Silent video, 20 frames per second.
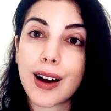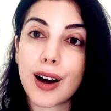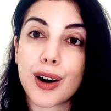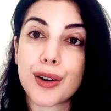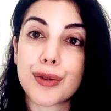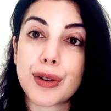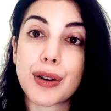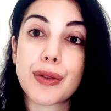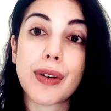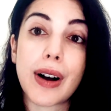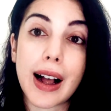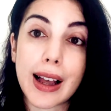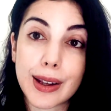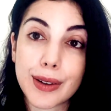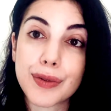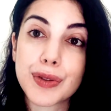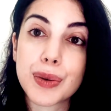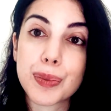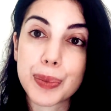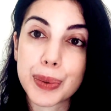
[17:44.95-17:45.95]
a
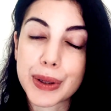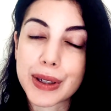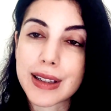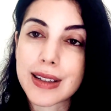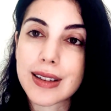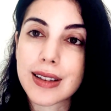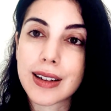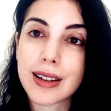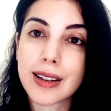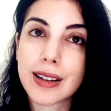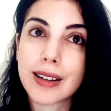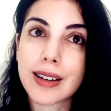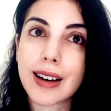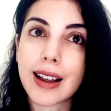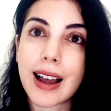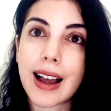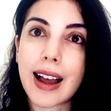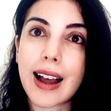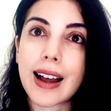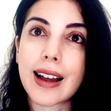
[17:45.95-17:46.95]
revived
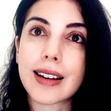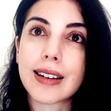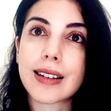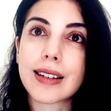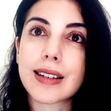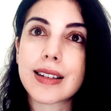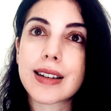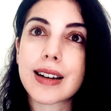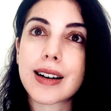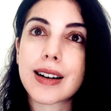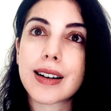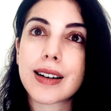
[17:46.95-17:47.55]
person, and